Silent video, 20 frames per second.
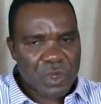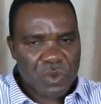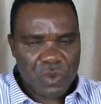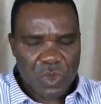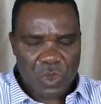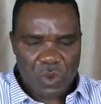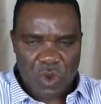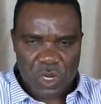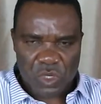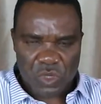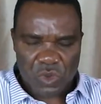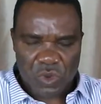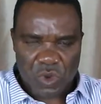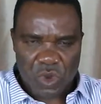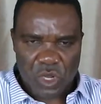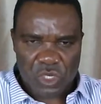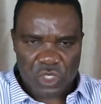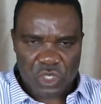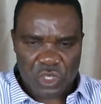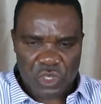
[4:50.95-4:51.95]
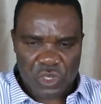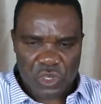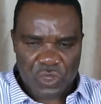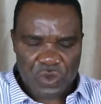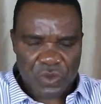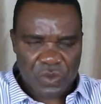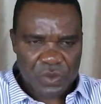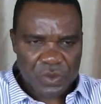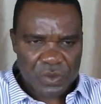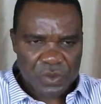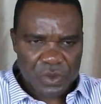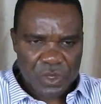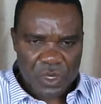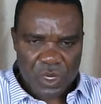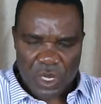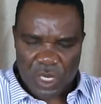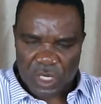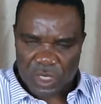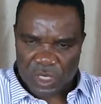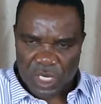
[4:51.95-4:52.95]
We want to continue
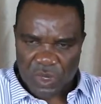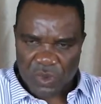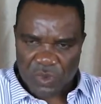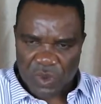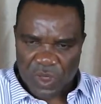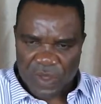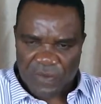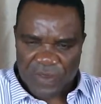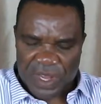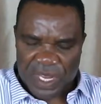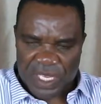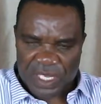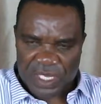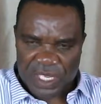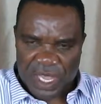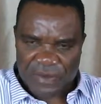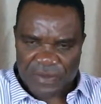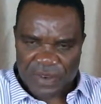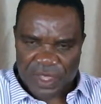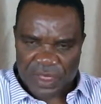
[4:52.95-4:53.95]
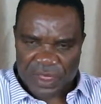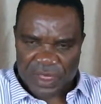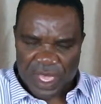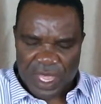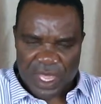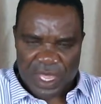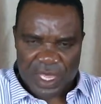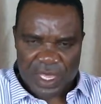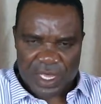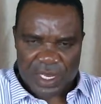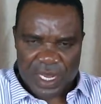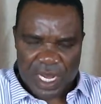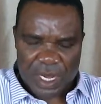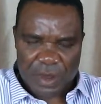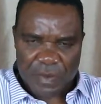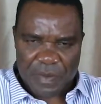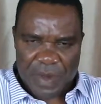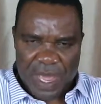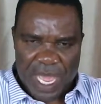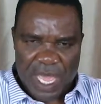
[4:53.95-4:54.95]
until we finish everything that
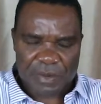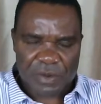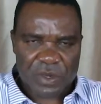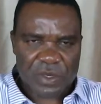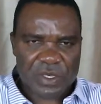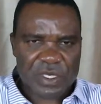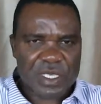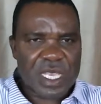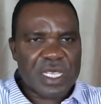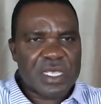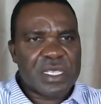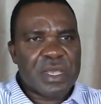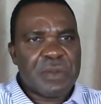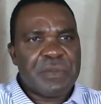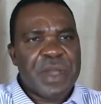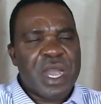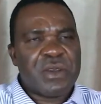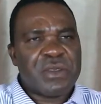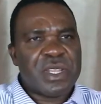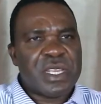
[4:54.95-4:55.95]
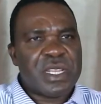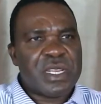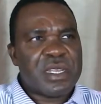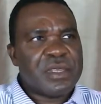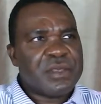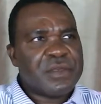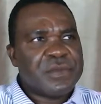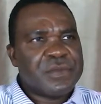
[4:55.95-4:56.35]
the Bible says about it